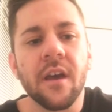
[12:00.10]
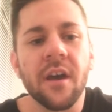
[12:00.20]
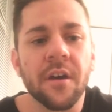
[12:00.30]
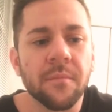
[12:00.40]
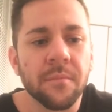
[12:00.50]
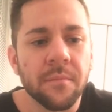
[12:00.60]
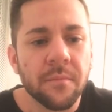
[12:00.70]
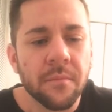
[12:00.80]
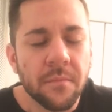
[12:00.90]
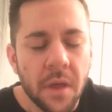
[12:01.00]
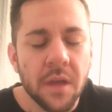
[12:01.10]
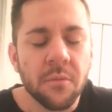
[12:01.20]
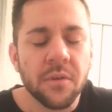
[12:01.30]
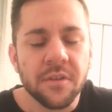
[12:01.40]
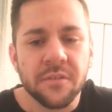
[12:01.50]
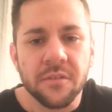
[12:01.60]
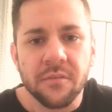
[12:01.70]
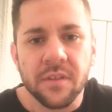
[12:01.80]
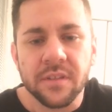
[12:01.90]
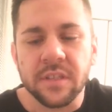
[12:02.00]
Um, I wouldn't
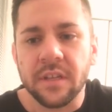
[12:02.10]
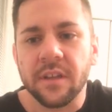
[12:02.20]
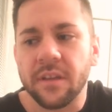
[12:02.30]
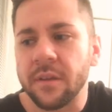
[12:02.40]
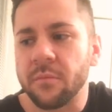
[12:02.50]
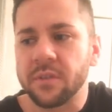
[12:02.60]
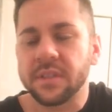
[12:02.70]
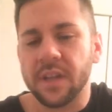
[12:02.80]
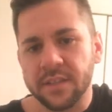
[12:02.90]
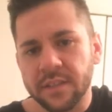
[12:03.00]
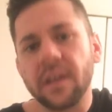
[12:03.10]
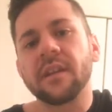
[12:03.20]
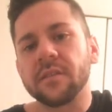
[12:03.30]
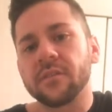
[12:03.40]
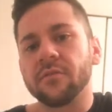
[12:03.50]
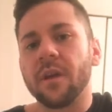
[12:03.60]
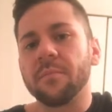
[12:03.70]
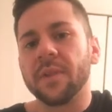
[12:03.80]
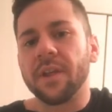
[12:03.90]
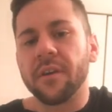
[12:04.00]
do this. It was nice getting the dry
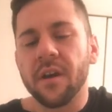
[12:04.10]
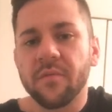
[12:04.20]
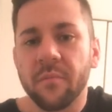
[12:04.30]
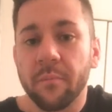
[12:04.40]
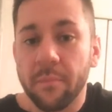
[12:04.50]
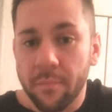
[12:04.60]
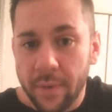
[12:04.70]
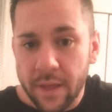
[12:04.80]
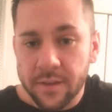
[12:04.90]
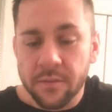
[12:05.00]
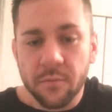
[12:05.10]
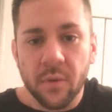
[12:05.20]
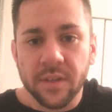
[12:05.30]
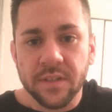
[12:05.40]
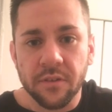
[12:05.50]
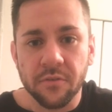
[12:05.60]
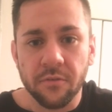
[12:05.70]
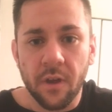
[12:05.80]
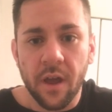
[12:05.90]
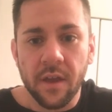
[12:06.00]
blood off, but once it
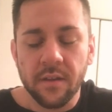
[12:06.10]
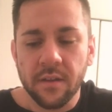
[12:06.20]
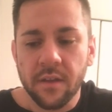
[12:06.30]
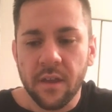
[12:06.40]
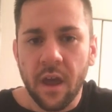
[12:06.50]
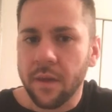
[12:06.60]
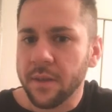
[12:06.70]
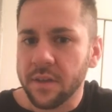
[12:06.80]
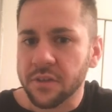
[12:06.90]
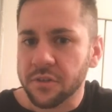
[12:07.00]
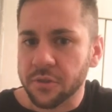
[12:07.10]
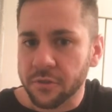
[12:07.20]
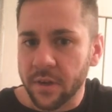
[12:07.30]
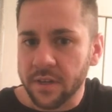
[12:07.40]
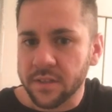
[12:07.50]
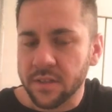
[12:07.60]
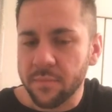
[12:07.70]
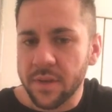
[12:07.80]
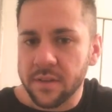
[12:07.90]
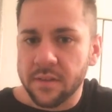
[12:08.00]
dried, I think it shrinks a
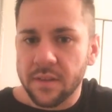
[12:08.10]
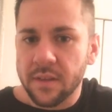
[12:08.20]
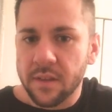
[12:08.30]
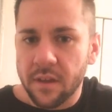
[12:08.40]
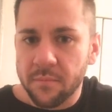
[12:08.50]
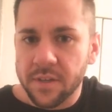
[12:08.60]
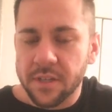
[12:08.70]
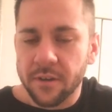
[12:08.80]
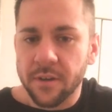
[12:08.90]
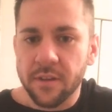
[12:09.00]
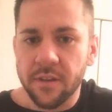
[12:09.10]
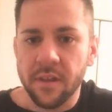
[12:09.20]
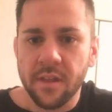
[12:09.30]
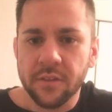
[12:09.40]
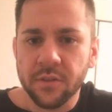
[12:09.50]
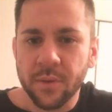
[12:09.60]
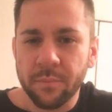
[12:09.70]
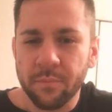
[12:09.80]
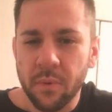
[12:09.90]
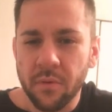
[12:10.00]
bit, the material, so
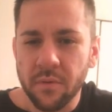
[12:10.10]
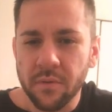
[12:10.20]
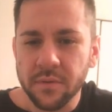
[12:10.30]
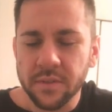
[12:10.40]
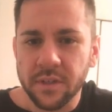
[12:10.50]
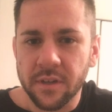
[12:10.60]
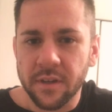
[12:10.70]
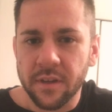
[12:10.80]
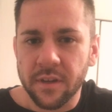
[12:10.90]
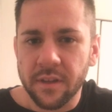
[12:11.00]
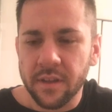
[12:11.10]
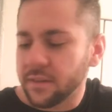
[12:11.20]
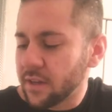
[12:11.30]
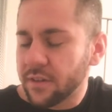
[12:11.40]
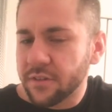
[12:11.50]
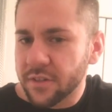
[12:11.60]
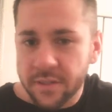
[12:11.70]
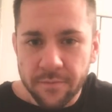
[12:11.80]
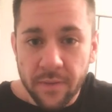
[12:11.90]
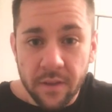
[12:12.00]
it pulls it
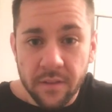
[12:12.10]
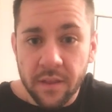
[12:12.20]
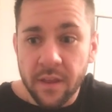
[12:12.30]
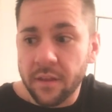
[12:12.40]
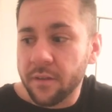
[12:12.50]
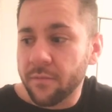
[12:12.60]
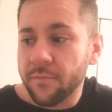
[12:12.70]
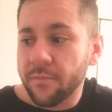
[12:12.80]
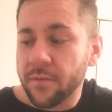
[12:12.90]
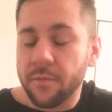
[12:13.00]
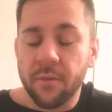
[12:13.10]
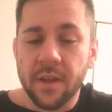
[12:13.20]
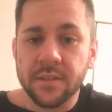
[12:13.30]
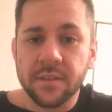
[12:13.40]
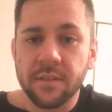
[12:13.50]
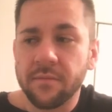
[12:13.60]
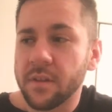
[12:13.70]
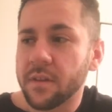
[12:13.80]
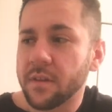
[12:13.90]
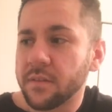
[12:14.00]
just felt like for the rest of
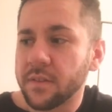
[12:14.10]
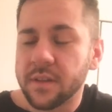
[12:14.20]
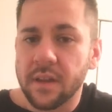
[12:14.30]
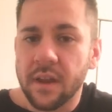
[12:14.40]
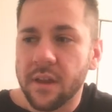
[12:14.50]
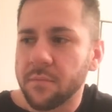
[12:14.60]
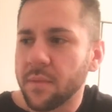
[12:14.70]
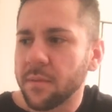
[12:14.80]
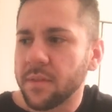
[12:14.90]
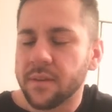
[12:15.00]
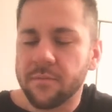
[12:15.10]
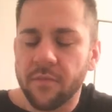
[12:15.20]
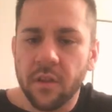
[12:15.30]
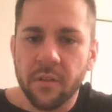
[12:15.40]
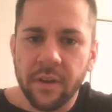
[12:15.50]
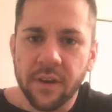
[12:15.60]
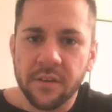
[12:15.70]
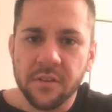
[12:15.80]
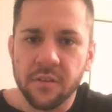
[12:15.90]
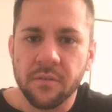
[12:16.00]
the day, maybe the following day
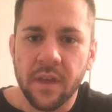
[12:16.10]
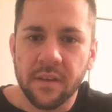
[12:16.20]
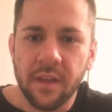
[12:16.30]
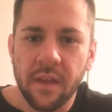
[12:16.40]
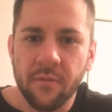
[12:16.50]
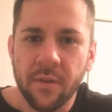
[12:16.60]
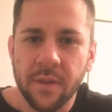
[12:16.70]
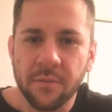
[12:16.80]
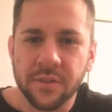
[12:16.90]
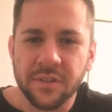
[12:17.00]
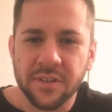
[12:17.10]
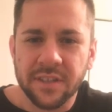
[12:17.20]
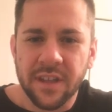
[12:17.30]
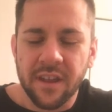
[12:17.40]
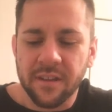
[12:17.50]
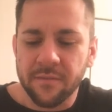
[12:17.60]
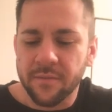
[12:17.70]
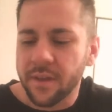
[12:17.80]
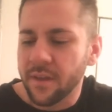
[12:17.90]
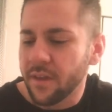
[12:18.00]
too, that everything was just kind of
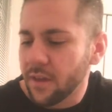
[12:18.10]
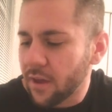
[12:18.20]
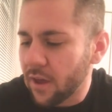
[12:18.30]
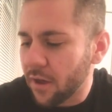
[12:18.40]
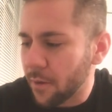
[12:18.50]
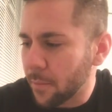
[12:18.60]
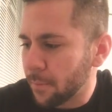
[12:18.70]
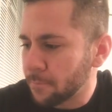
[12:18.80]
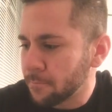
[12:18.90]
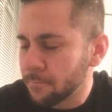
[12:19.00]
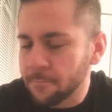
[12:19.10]
um,